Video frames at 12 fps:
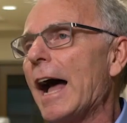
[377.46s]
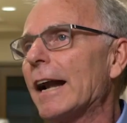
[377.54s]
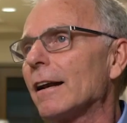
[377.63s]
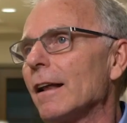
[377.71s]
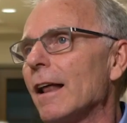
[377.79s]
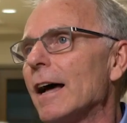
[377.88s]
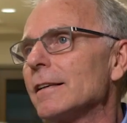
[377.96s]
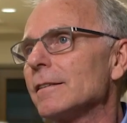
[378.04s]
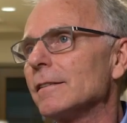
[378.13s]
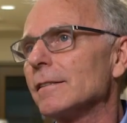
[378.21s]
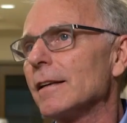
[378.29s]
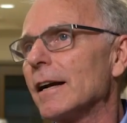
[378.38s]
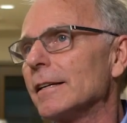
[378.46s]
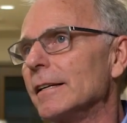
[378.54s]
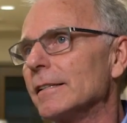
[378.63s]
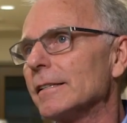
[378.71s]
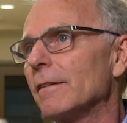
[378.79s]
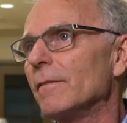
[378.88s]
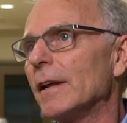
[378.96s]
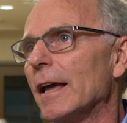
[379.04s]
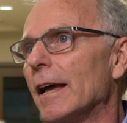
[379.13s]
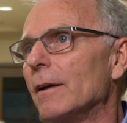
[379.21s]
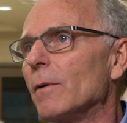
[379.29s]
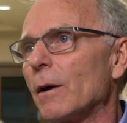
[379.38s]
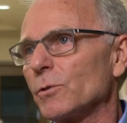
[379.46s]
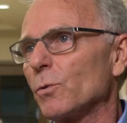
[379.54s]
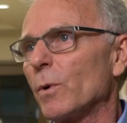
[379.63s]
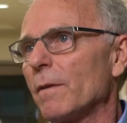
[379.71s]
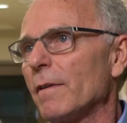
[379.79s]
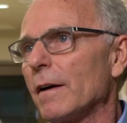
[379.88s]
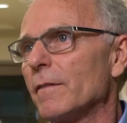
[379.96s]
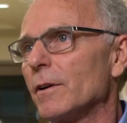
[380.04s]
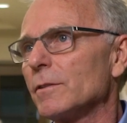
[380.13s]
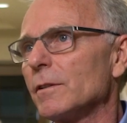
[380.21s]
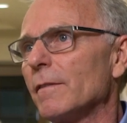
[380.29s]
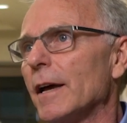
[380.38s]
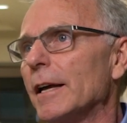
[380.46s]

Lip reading: I had a license in 1978. I was 25 years of